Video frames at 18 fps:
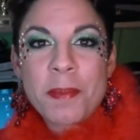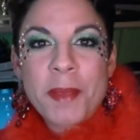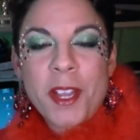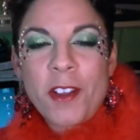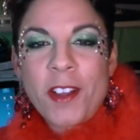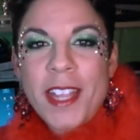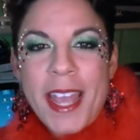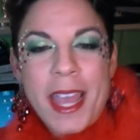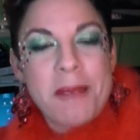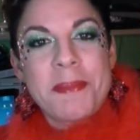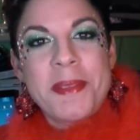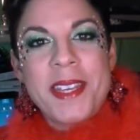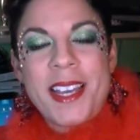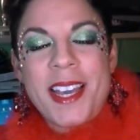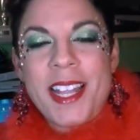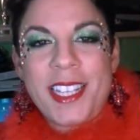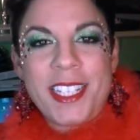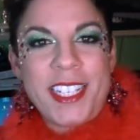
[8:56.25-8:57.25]
Merry Happy
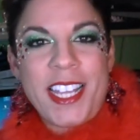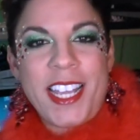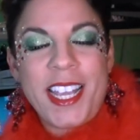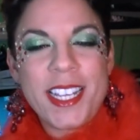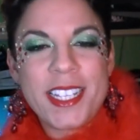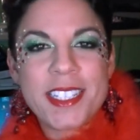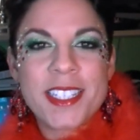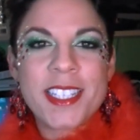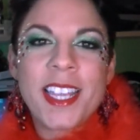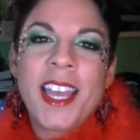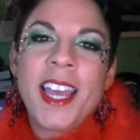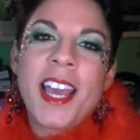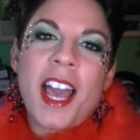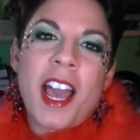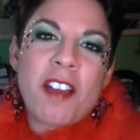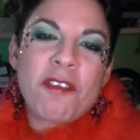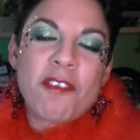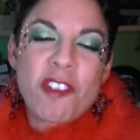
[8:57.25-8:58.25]
Holidays
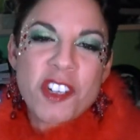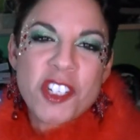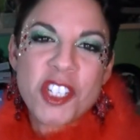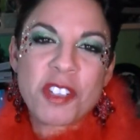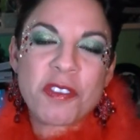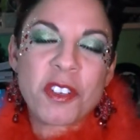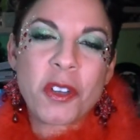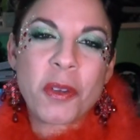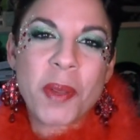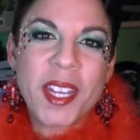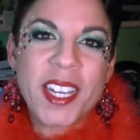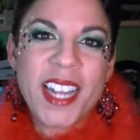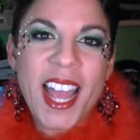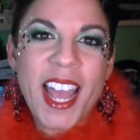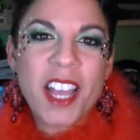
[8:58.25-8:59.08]
for Shiva Queen.